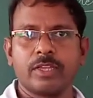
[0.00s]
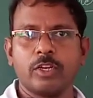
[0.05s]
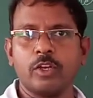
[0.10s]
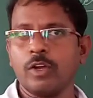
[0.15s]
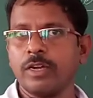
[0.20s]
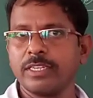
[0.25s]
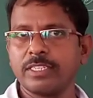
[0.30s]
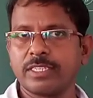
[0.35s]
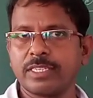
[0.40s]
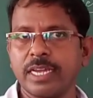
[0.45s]
You
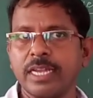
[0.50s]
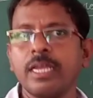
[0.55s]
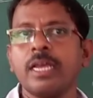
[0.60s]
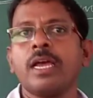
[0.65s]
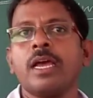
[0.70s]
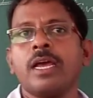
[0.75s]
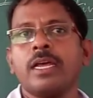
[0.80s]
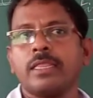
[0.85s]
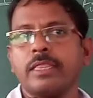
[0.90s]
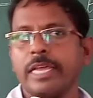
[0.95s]
understand?
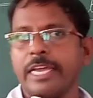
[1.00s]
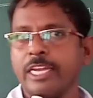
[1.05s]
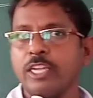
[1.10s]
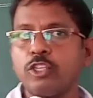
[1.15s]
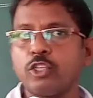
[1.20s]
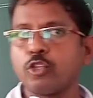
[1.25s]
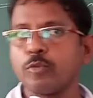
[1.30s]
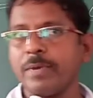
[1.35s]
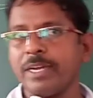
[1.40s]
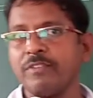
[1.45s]
The
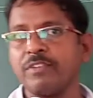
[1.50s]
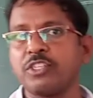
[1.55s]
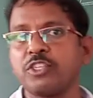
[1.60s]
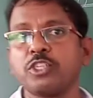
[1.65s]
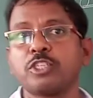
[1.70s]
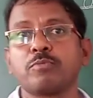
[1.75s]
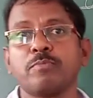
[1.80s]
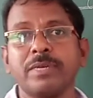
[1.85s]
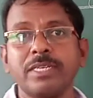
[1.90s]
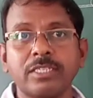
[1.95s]
instrument which
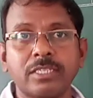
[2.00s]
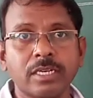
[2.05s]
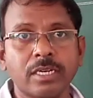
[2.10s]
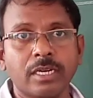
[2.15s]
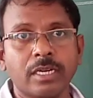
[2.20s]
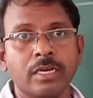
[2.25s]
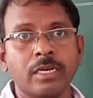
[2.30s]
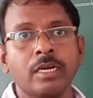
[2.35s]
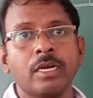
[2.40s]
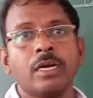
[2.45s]
is
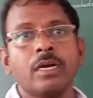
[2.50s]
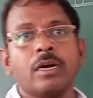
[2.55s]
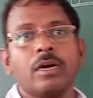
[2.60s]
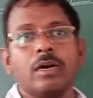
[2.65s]
measured